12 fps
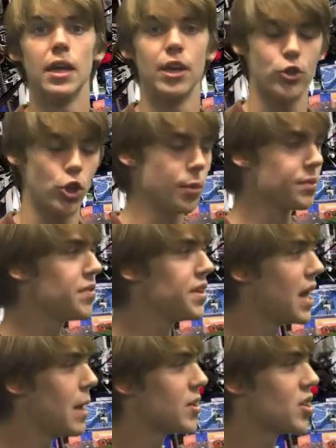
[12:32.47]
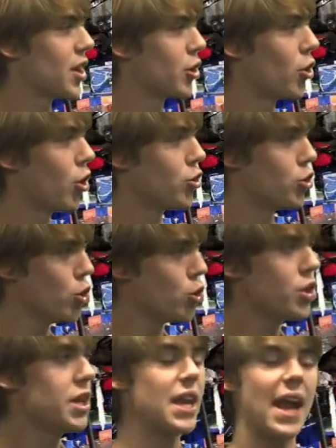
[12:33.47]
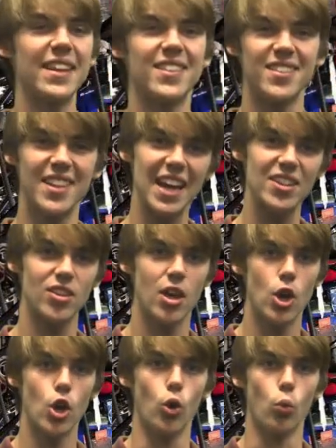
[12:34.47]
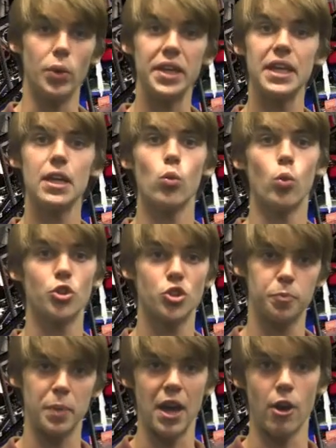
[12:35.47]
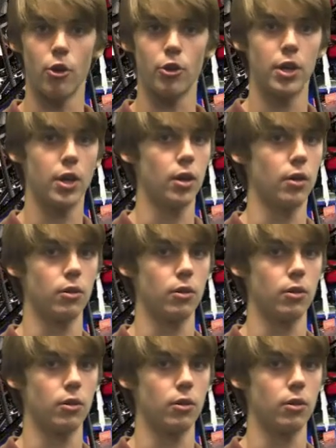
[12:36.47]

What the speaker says: In terms of the damage that occurred to the United States, we were spared